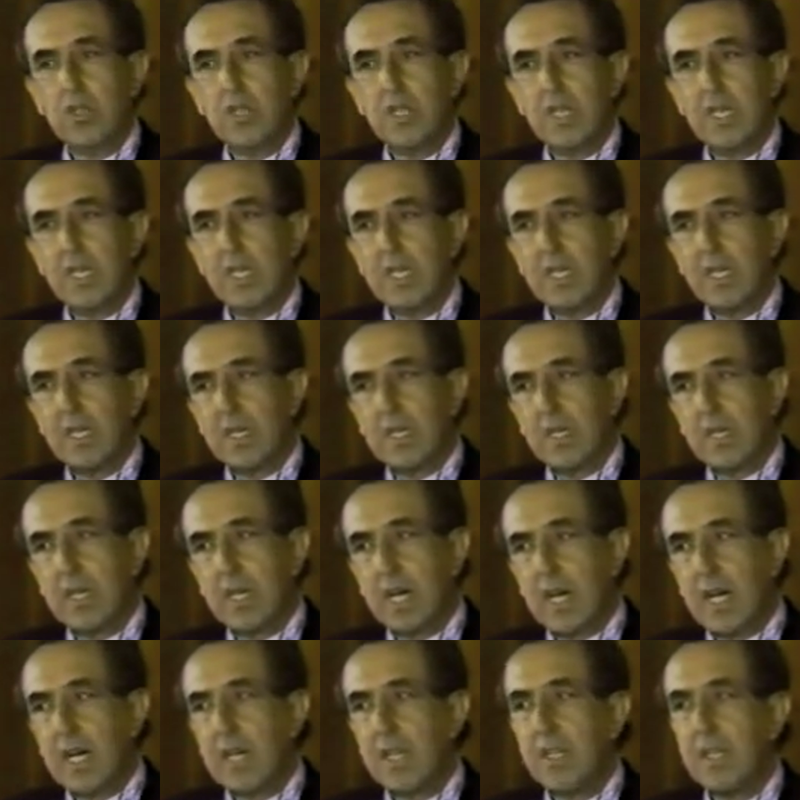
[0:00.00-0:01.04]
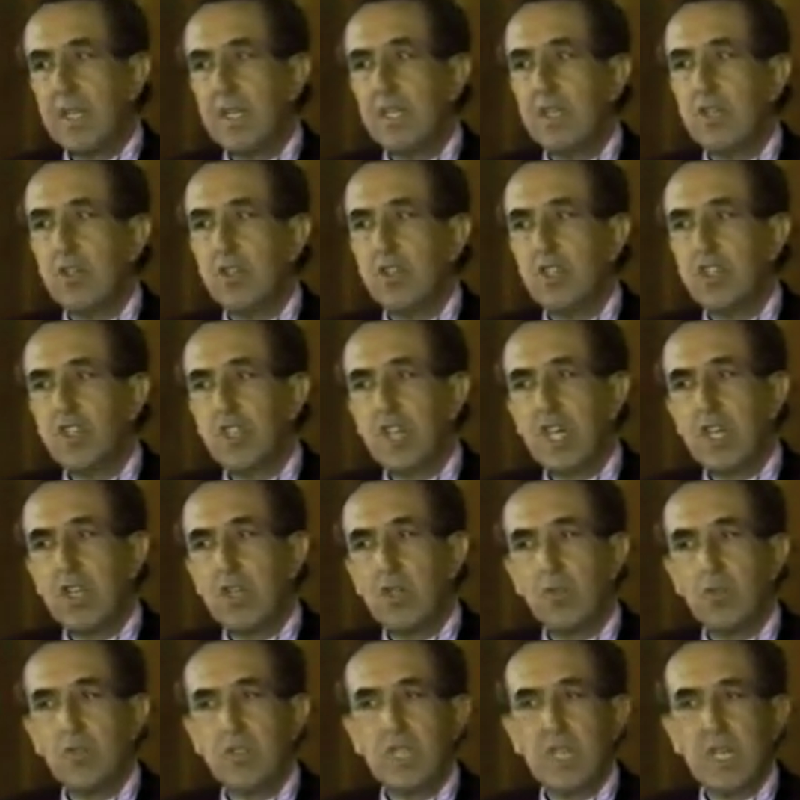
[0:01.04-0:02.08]
the garden or the
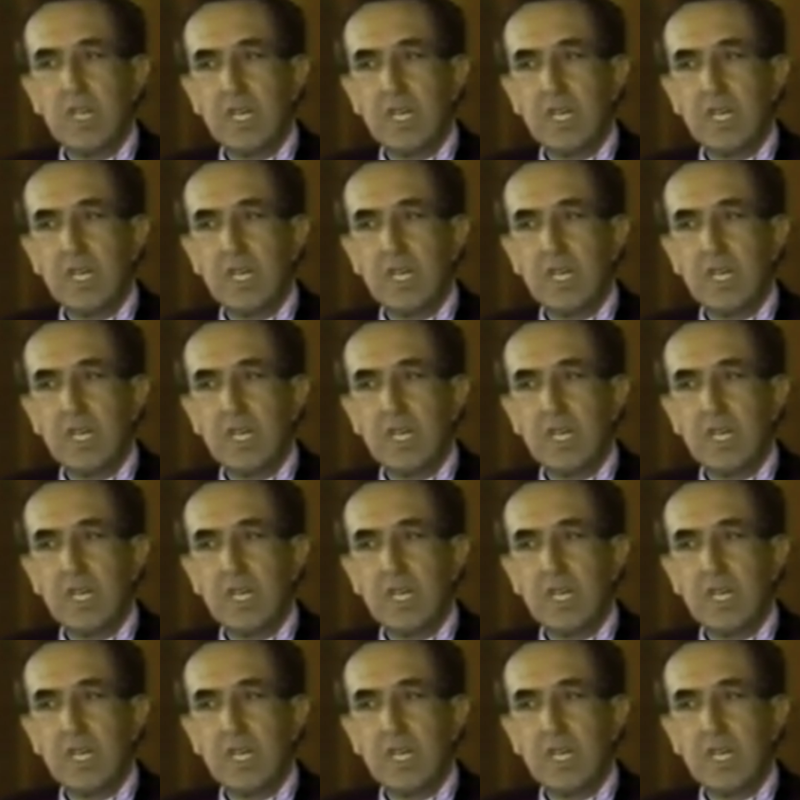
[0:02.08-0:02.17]
shadows,